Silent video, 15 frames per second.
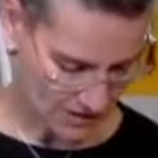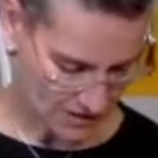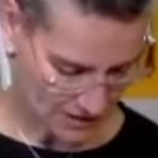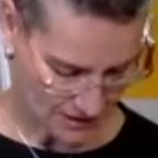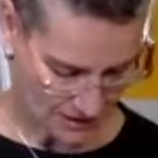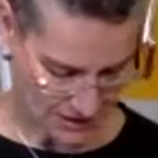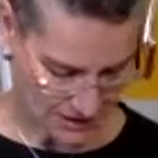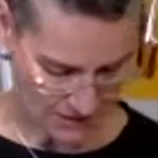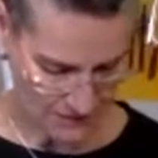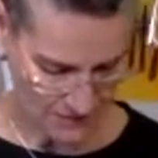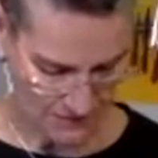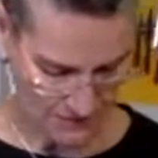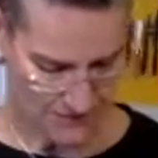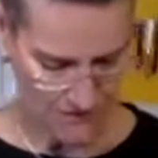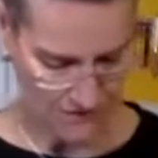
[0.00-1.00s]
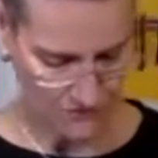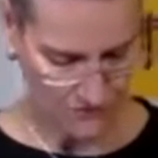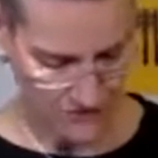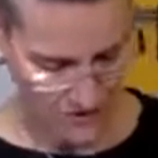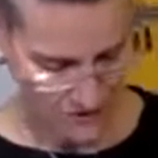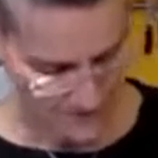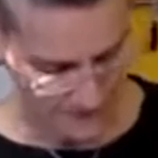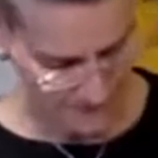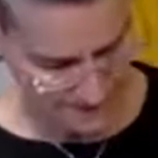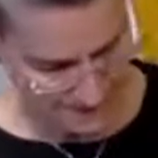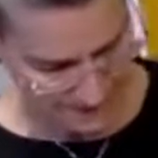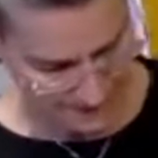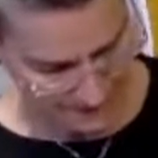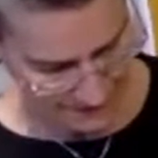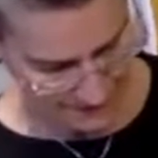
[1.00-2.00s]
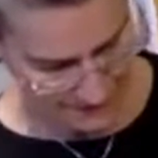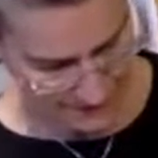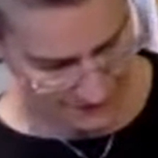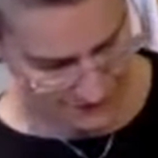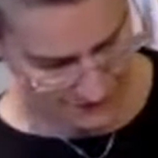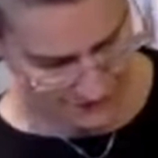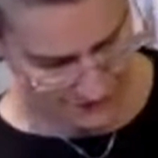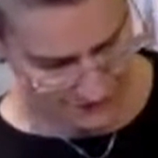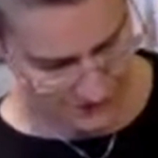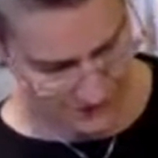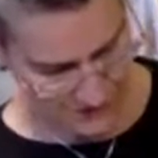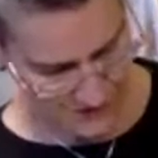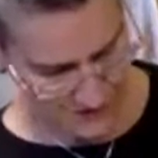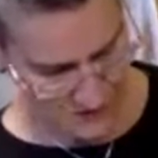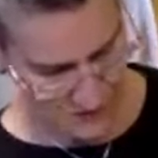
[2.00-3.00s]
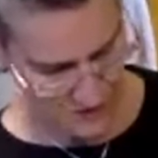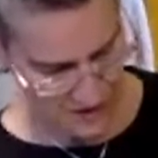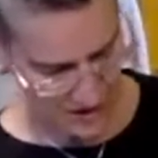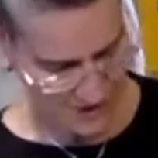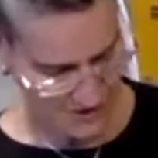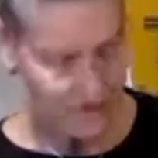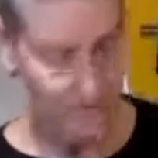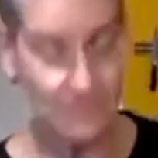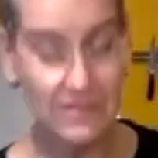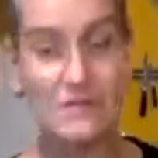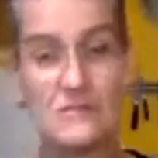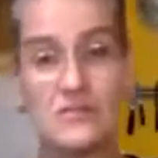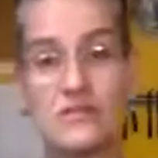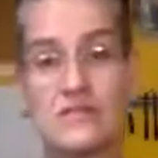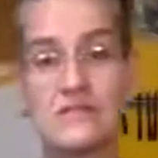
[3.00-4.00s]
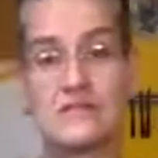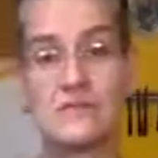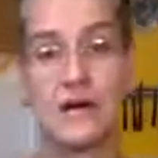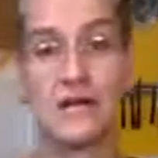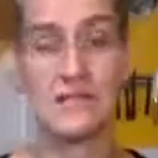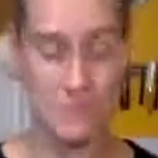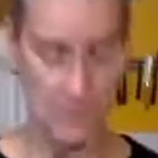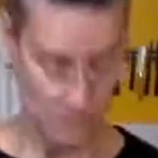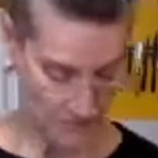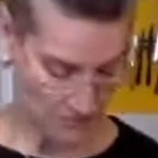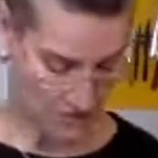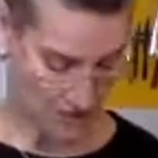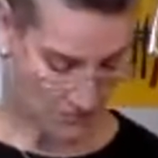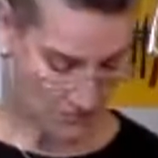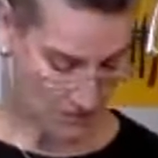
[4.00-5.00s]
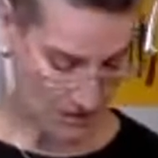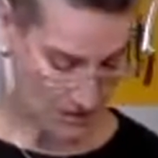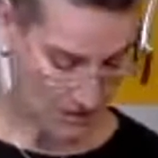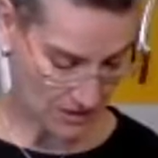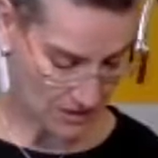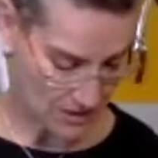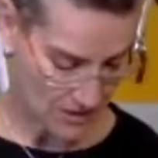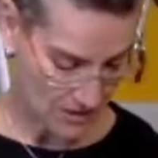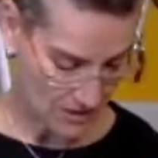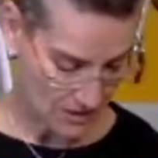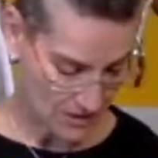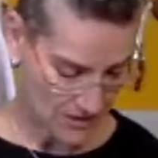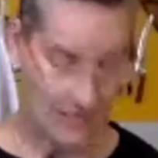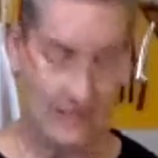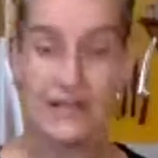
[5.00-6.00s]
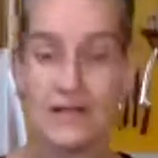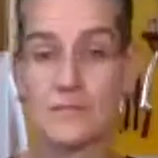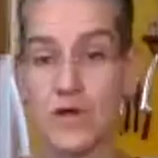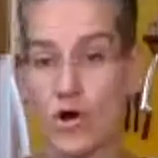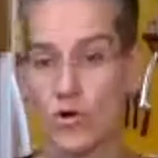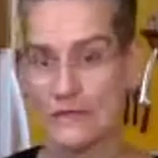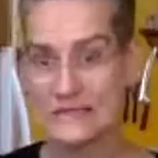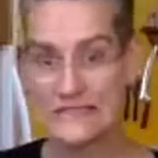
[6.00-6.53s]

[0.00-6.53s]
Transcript: I like them. They're lots of fun. They're colorful. They're a surprise. Sometimes you can surprise people and not put it in, not let them know.